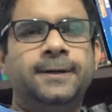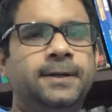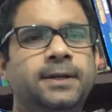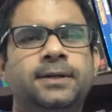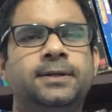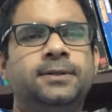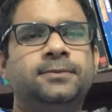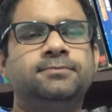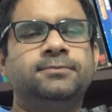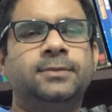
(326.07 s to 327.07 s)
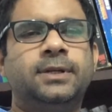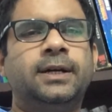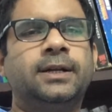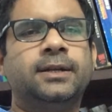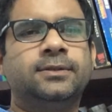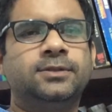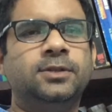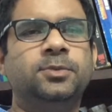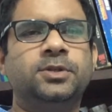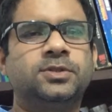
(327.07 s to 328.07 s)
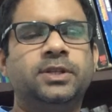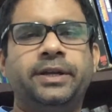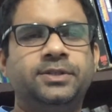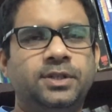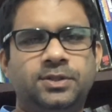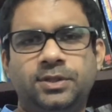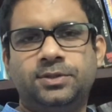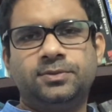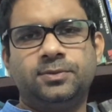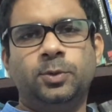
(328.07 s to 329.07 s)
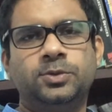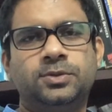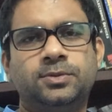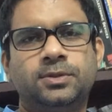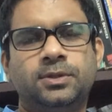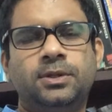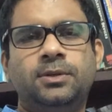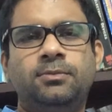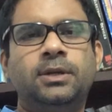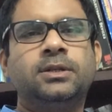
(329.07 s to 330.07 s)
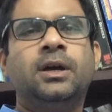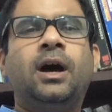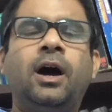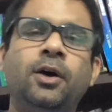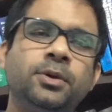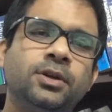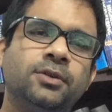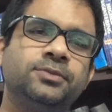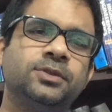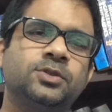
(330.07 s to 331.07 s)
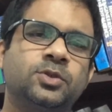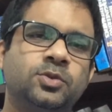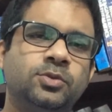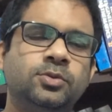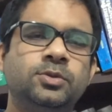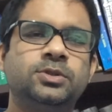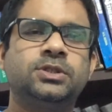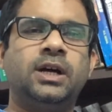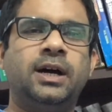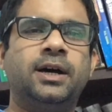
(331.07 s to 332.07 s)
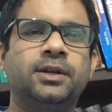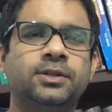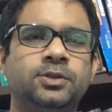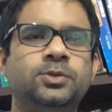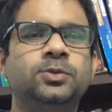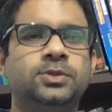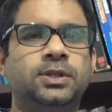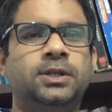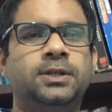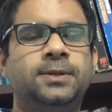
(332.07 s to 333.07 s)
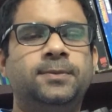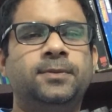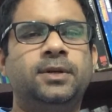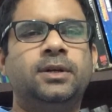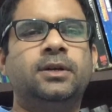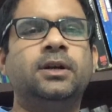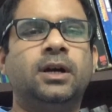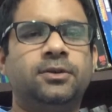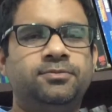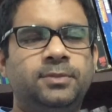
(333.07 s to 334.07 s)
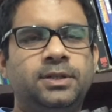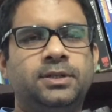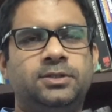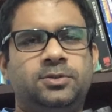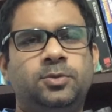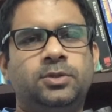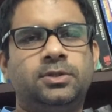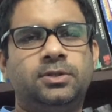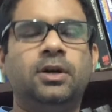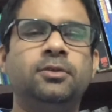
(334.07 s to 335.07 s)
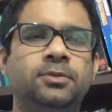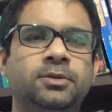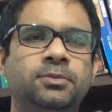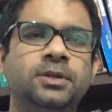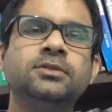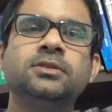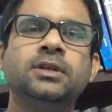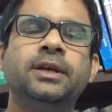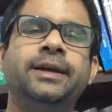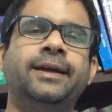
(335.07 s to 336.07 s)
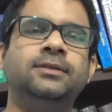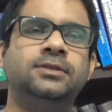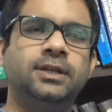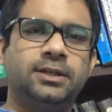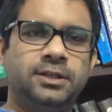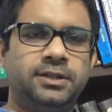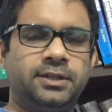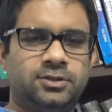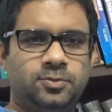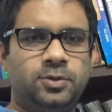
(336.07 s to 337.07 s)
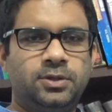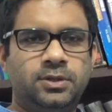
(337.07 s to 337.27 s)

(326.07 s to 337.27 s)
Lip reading: here are in CBSE, ICSE schools. But how many of the schools are using government textbook? Government means NCERT textbook.